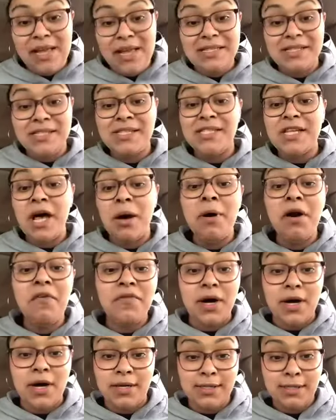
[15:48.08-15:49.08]
Some of
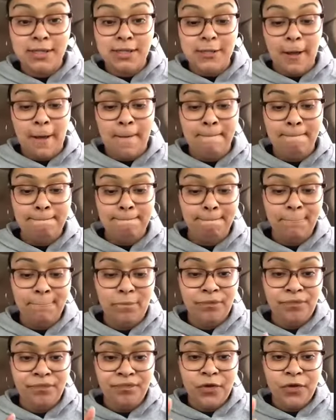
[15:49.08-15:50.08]
us
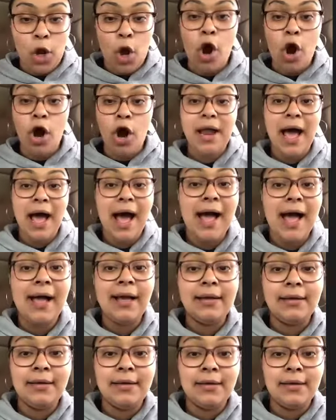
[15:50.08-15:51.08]
are not
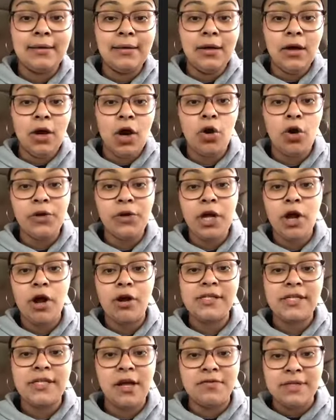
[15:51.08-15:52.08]
holding
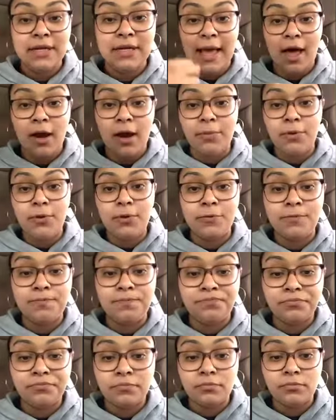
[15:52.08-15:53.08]
ourselves accountable.
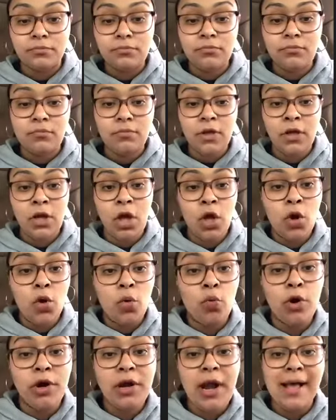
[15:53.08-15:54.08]

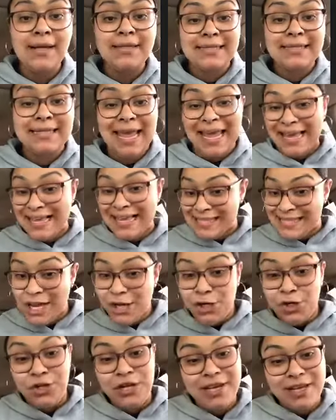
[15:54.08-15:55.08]
We're not staying
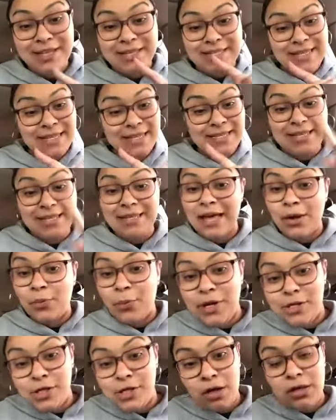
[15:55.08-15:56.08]
intentionally consistent, like
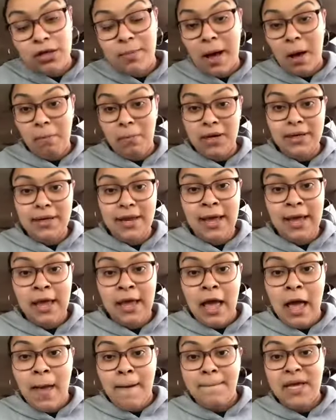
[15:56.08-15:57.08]
we talked about Monday,
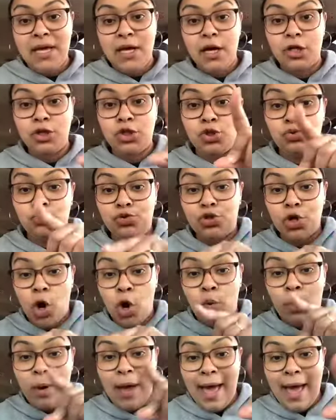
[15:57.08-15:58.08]
because you
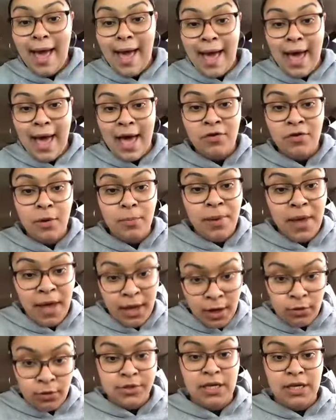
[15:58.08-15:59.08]
don't have
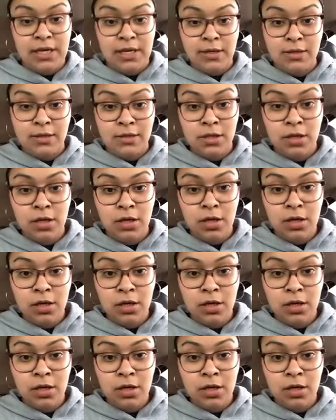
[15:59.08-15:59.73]
penalties.